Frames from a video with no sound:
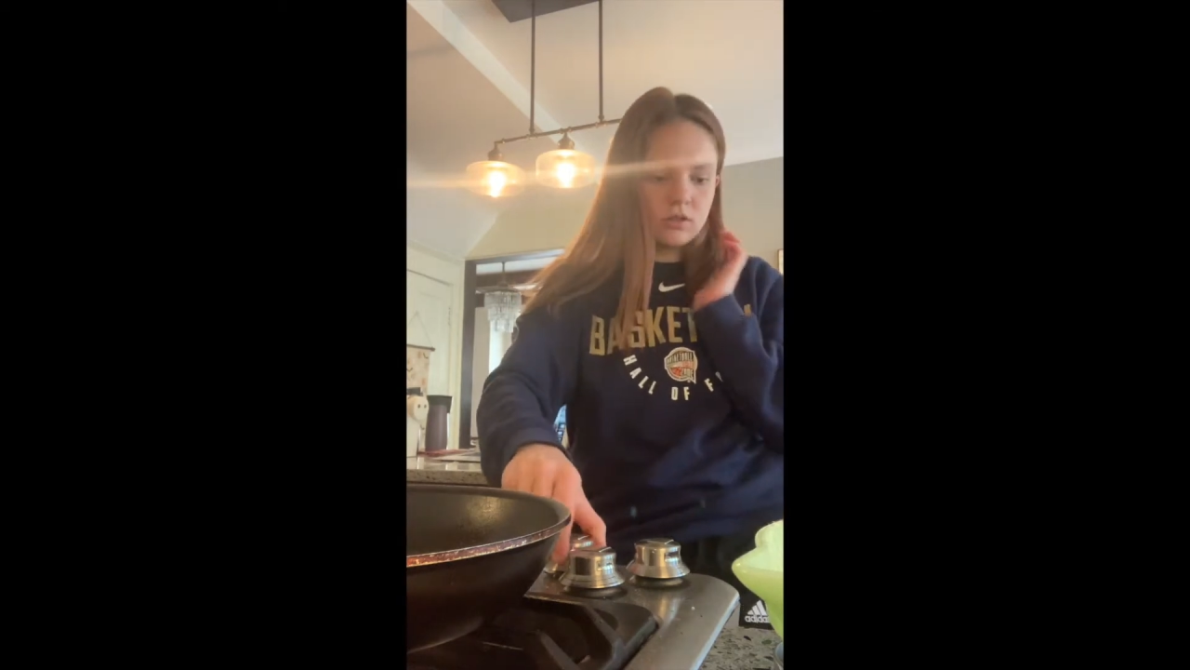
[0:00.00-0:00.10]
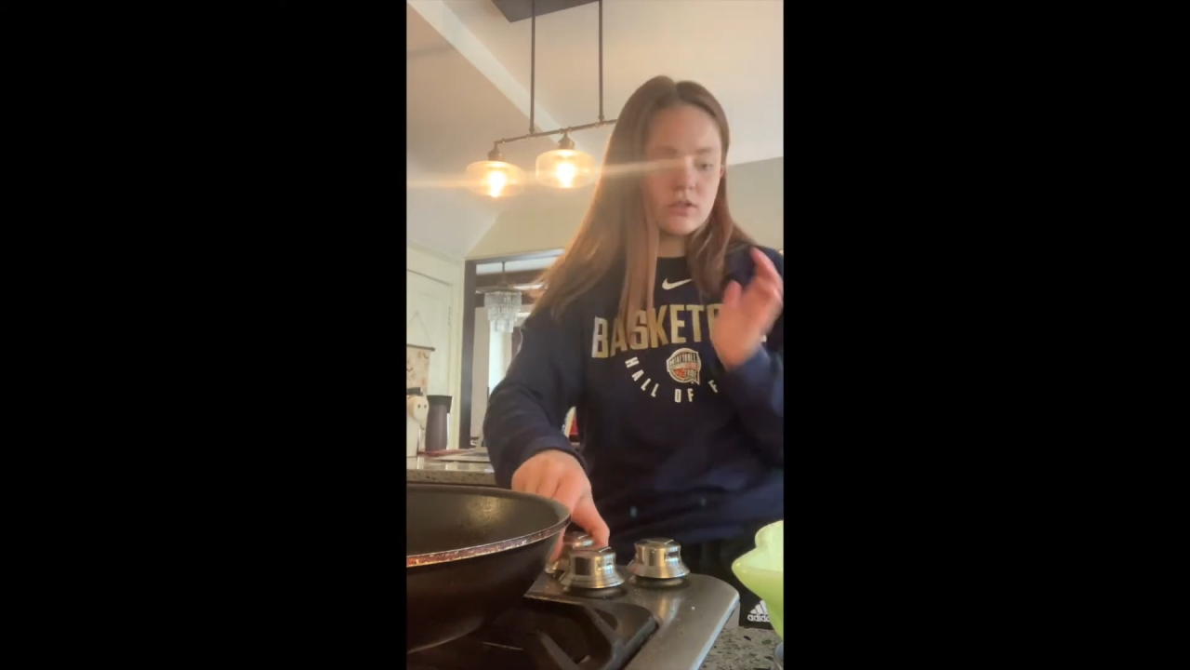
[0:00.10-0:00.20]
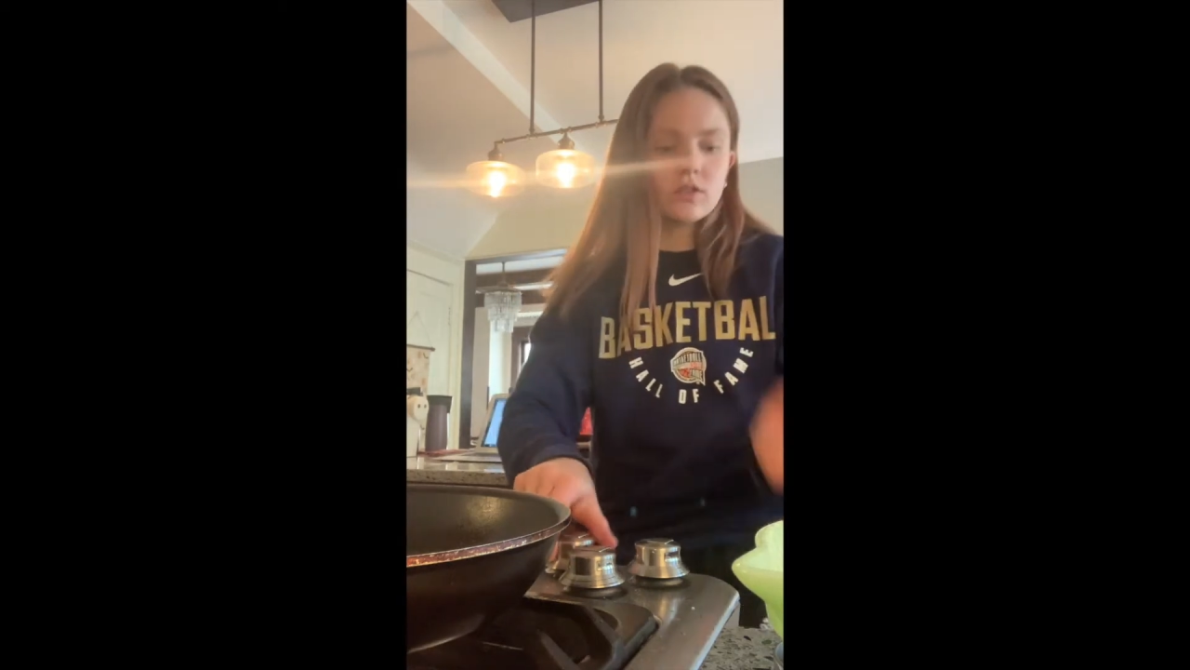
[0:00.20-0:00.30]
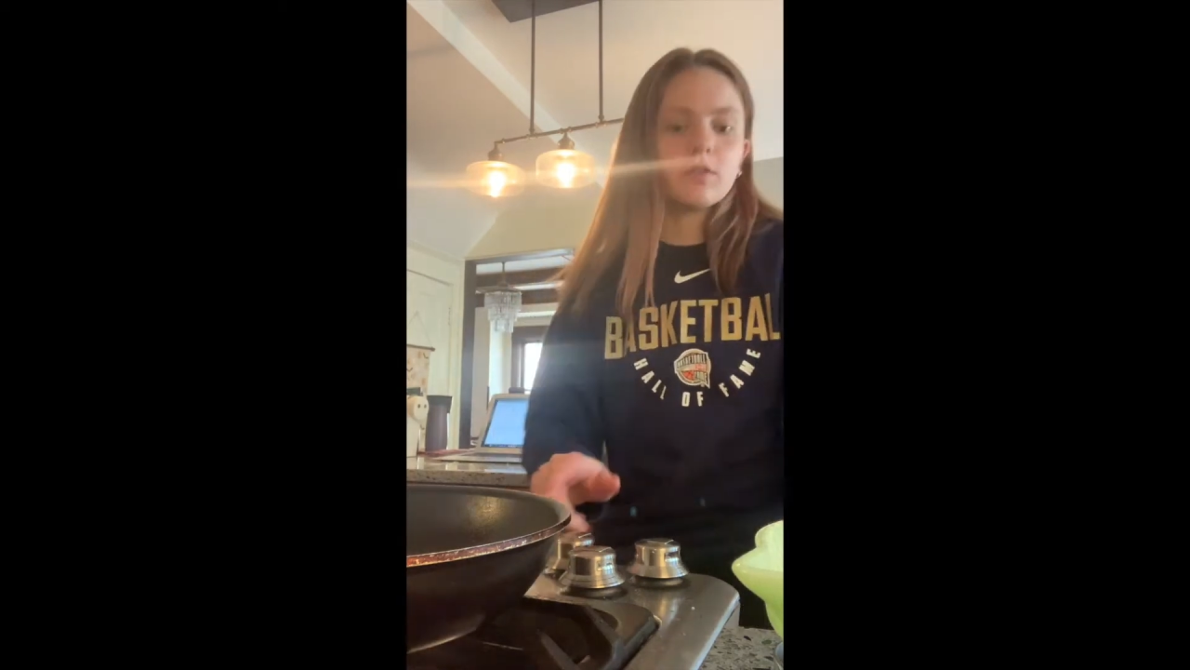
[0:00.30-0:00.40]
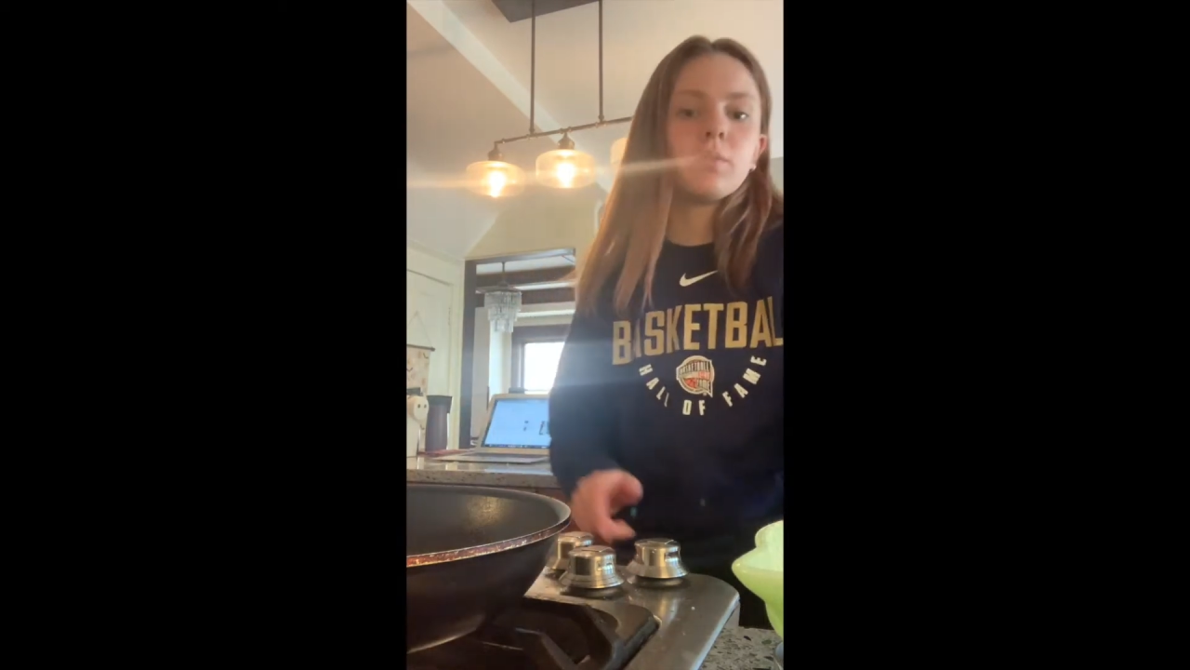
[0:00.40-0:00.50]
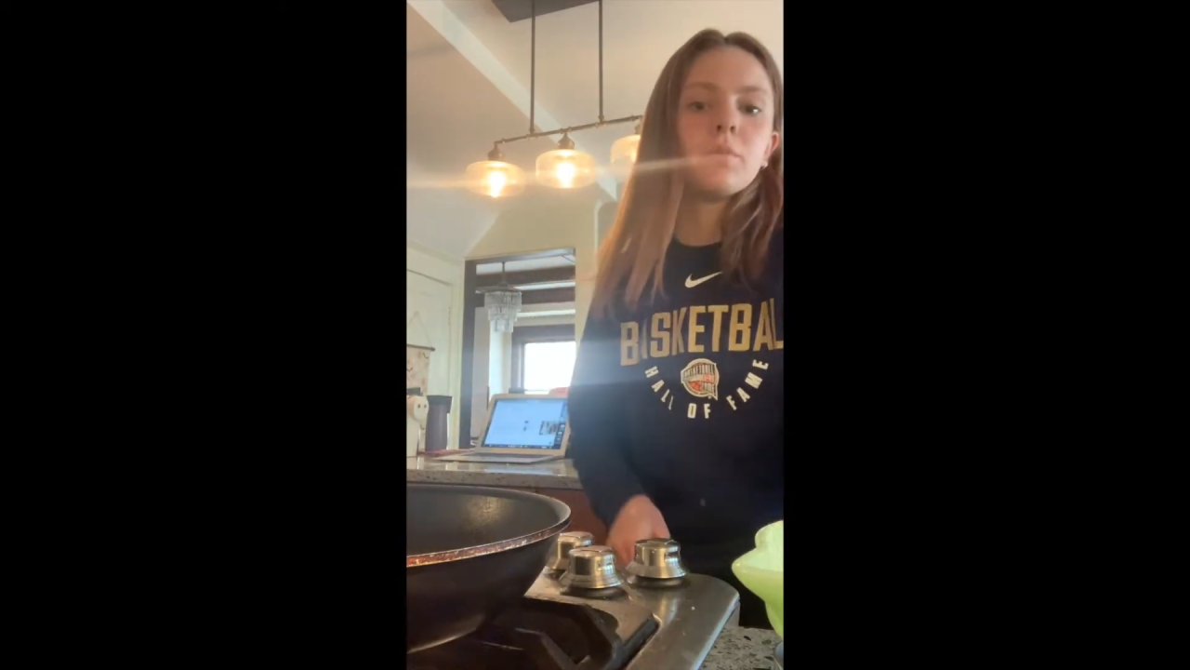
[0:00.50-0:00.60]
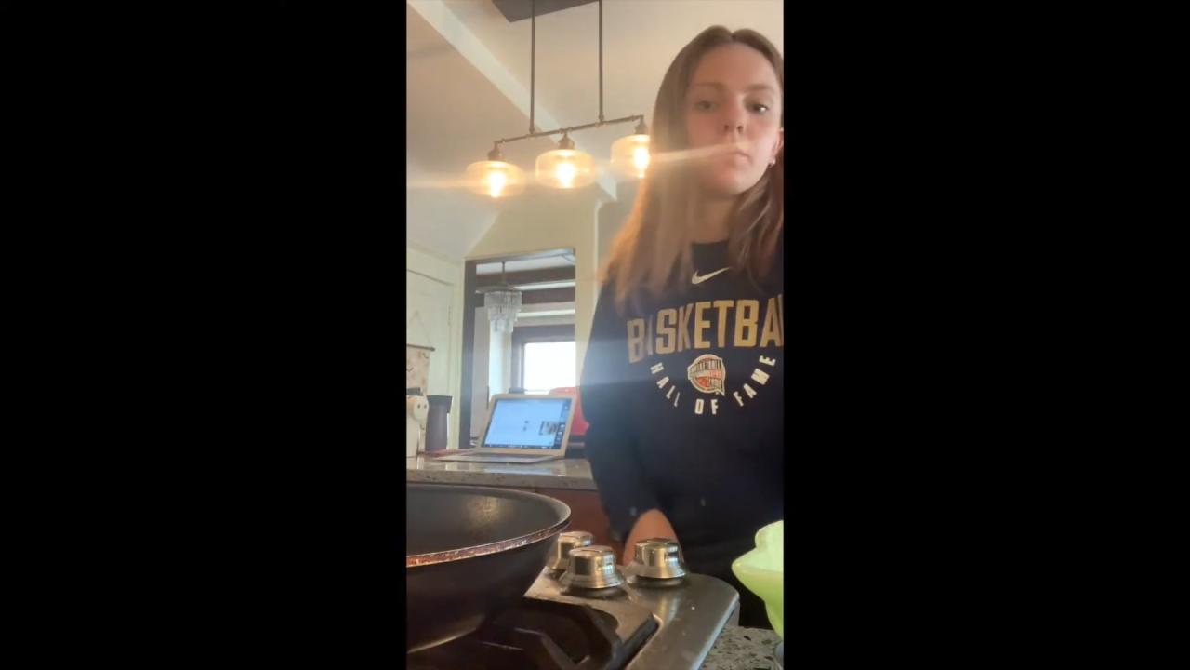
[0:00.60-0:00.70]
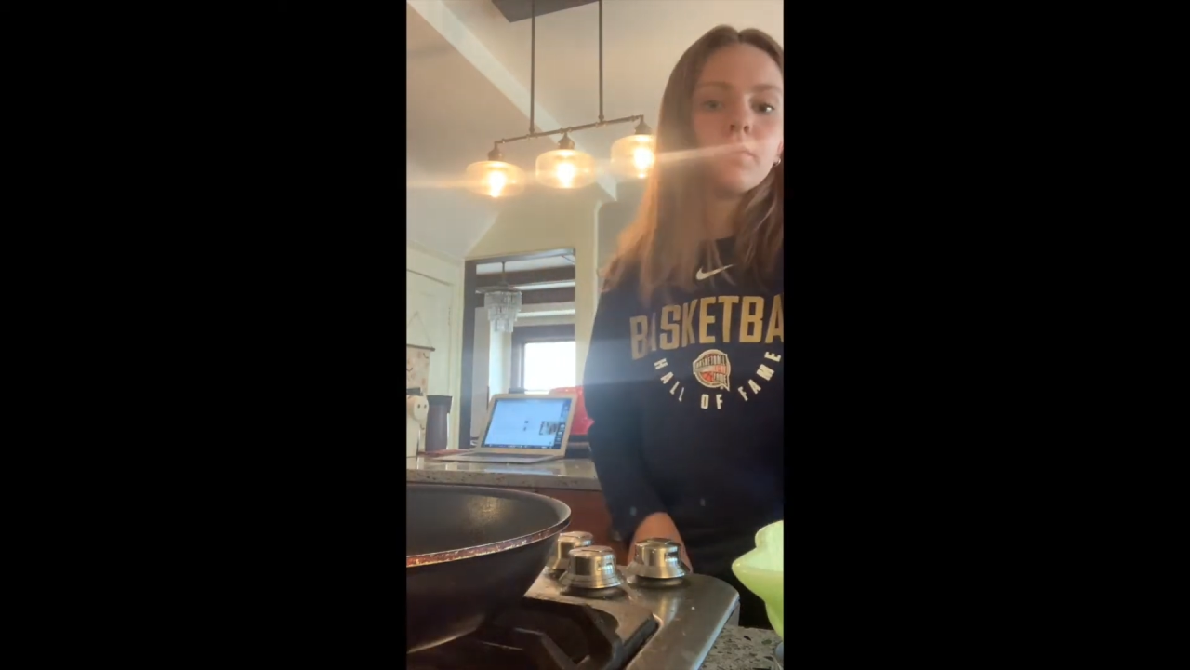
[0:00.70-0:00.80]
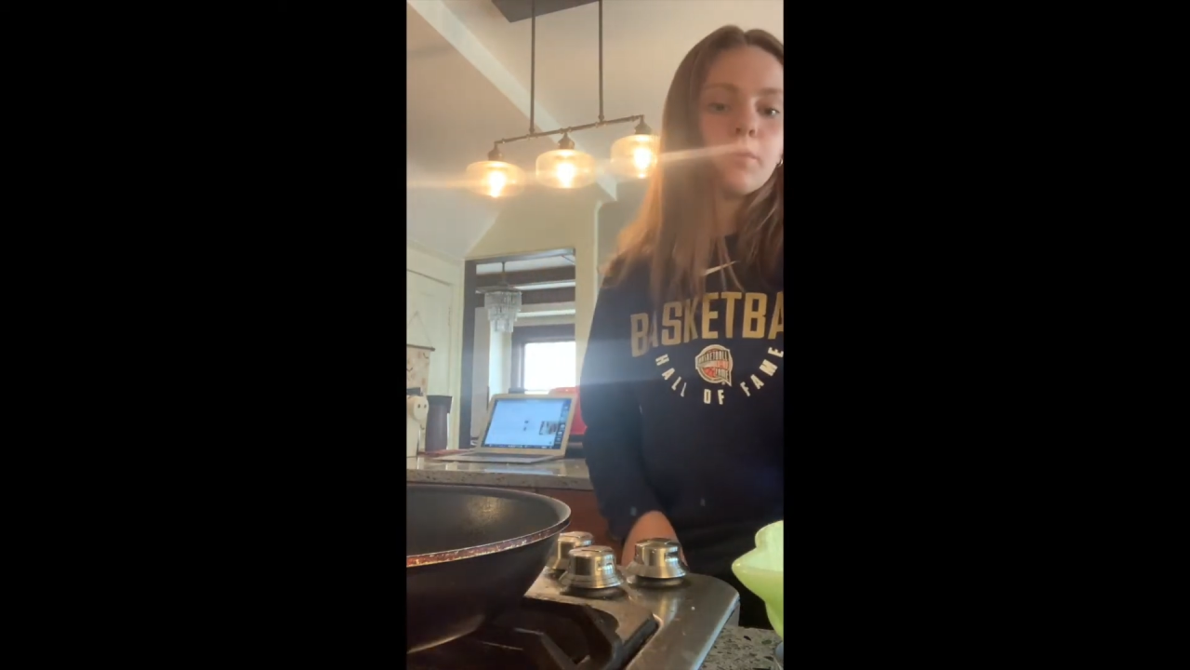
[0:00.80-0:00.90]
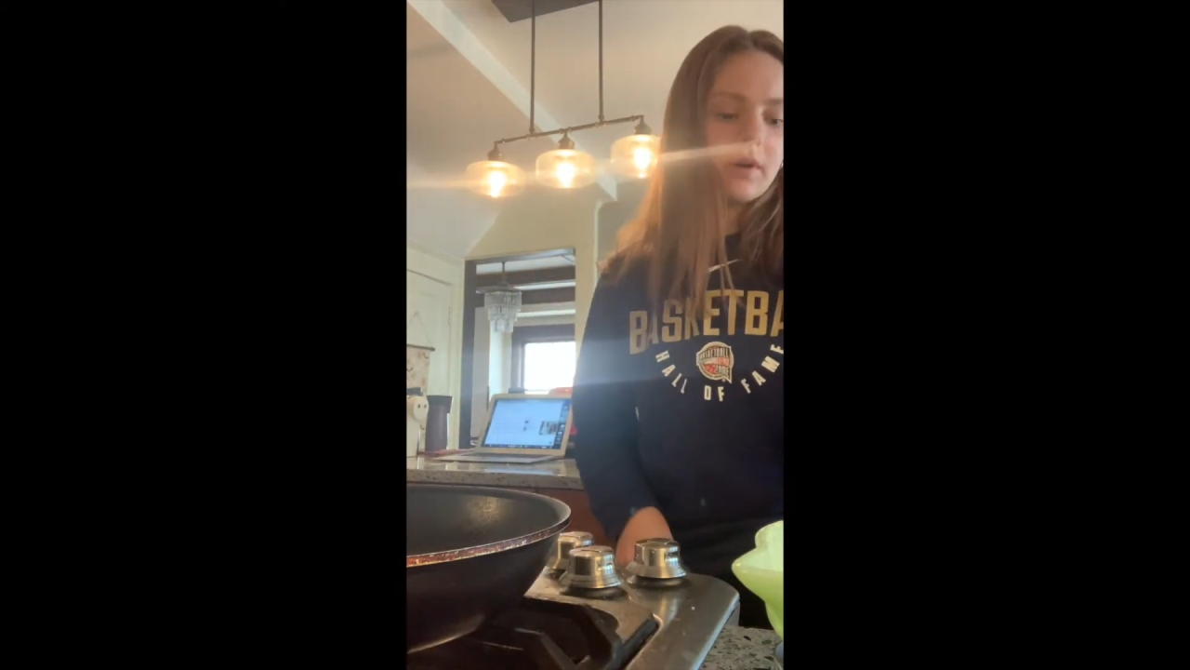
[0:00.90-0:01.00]
so
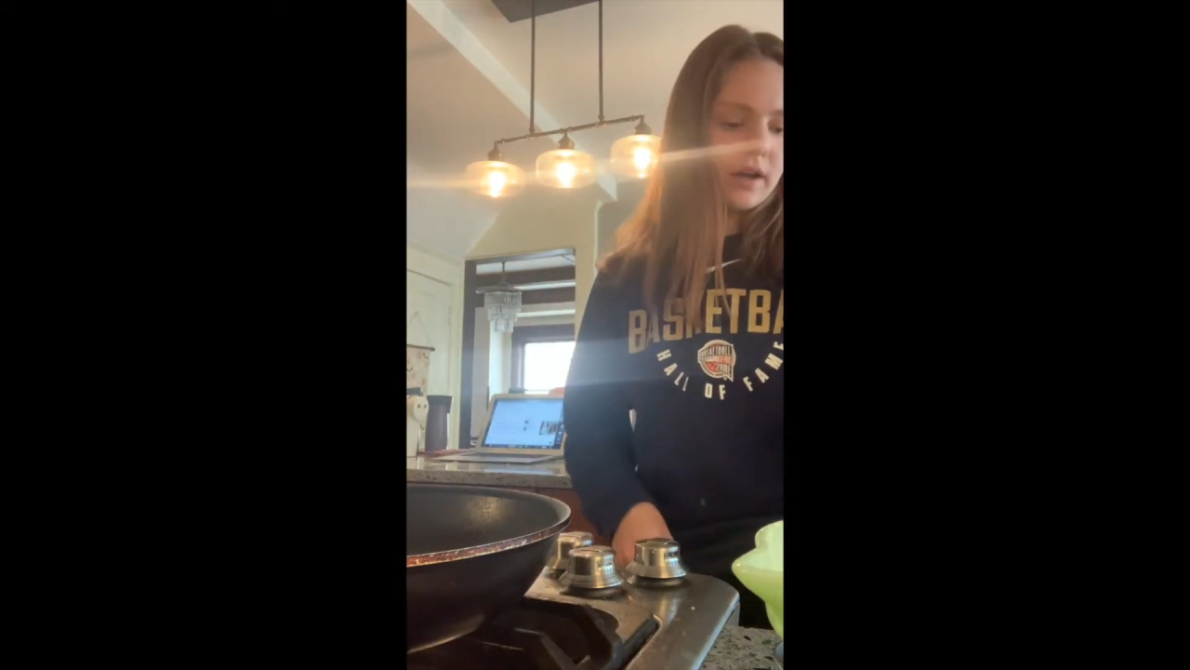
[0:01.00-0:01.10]
I